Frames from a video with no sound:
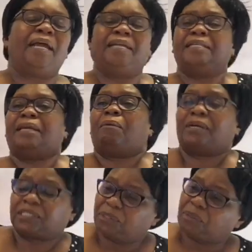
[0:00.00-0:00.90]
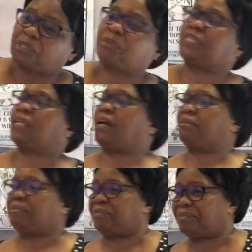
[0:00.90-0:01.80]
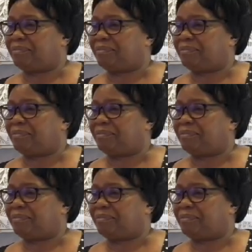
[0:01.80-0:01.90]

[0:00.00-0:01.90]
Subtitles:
and there was no sweet love.